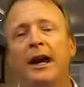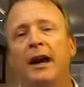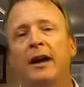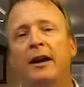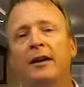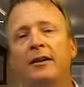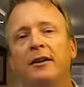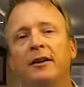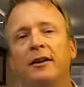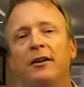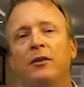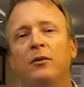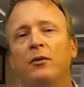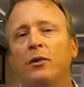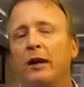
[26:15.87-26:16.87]
And
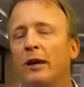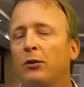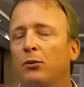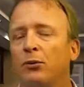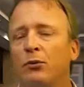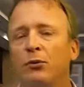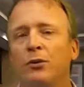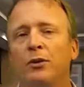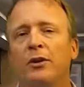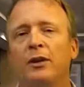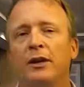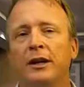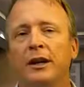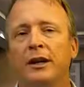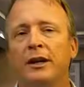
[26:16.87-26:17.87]
what I
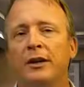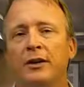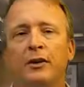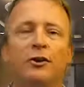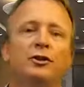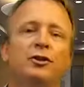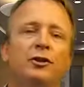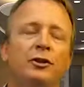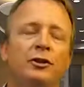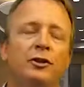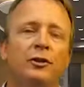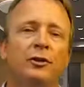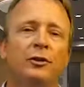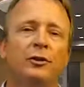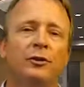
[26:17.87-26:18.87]
really urge you to
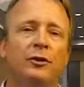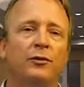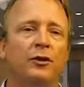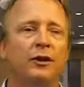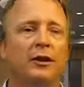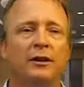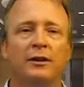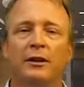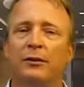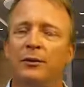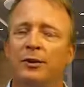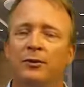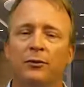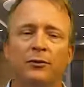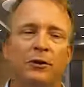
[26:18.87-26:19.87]
do is if you could give
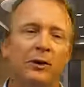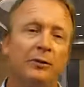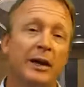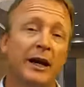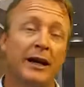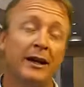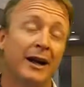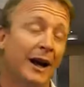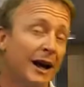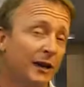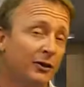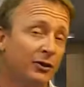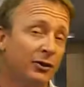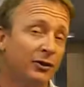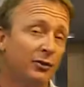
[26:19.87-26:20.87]
me some feedback in
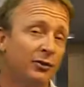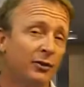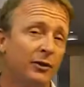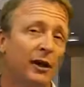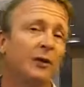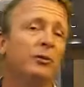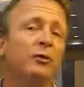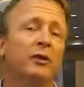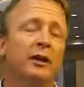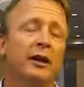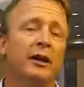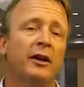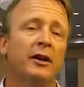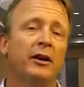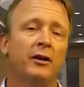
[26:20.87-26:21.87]
iTunes, that
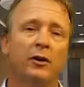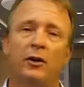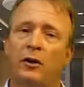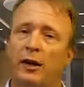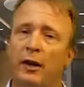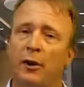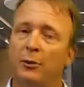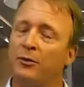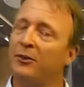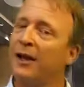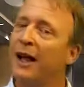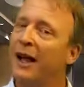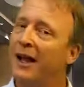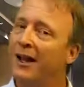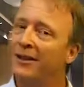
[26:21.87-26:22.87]
really helps
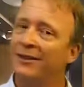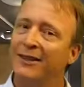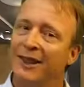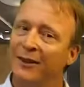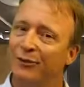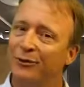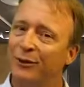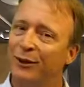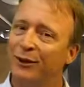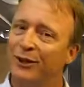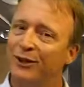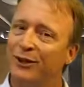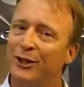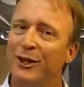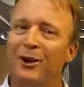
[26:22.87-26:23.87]
the eyes get in front of
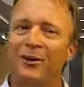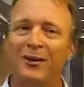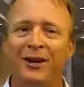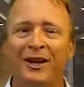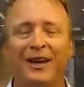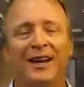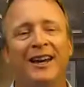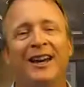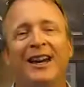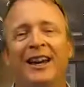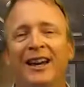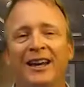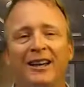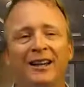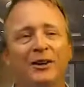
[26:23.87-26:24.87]
the show.
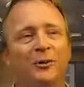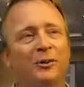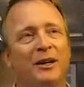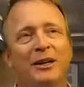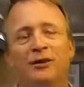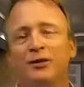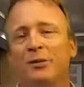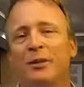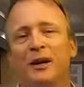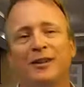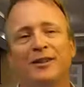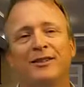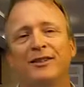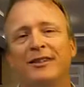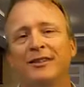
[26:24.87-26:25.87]
And it'll be a
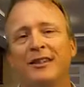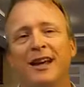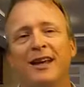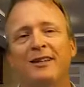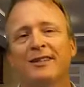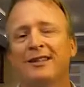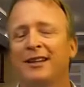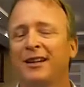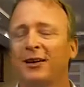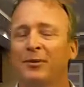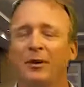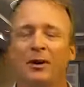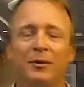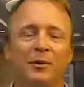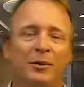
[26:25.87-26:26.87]
tremendous success, and
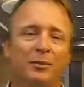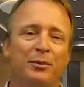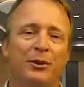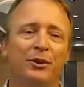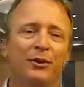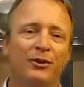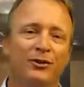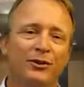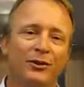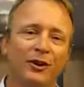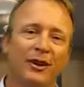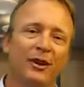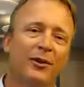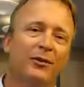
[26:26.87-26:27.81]
I'll be able to produce